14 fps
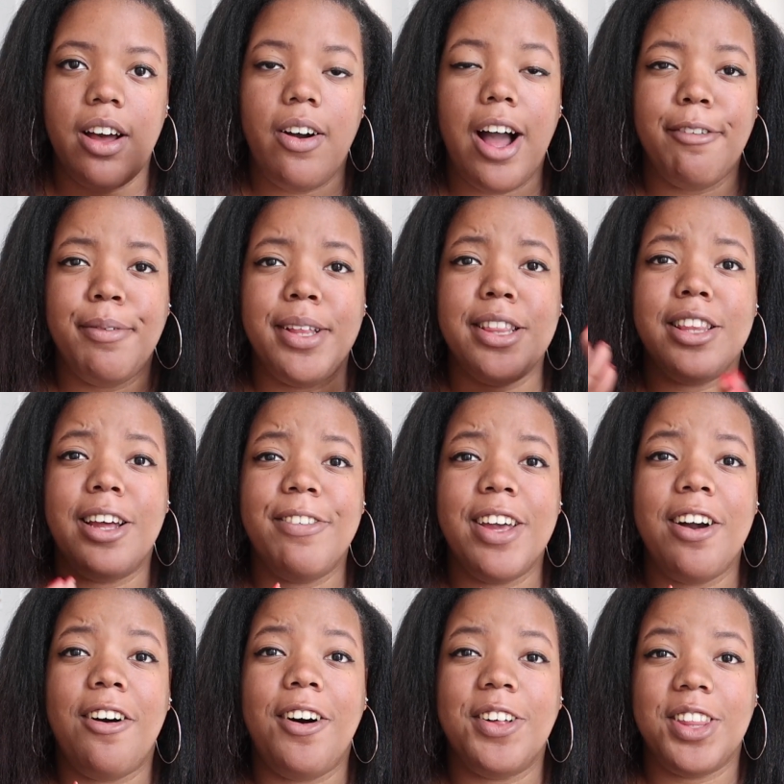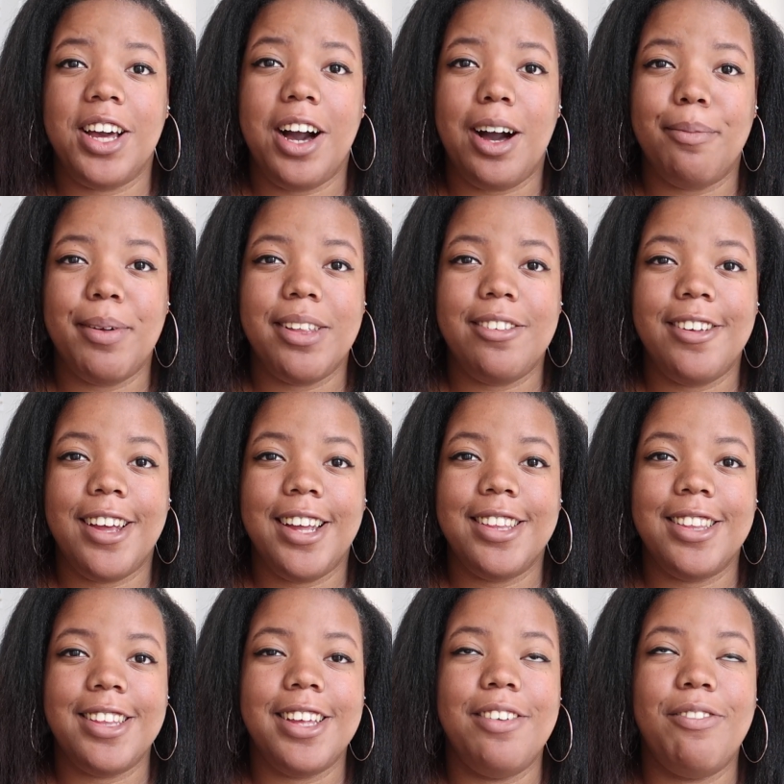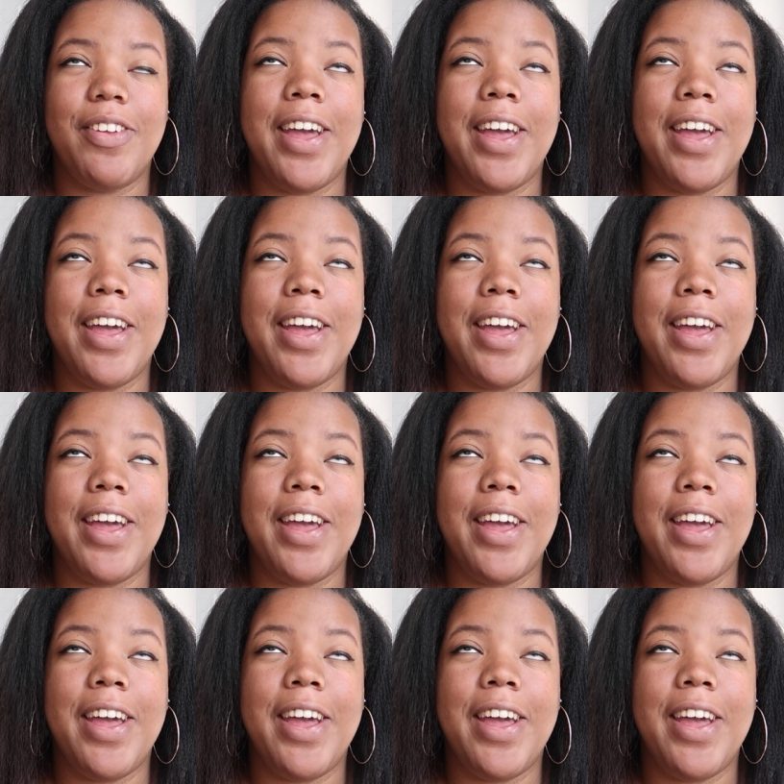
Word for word: I've been loving all the comments you guys leave.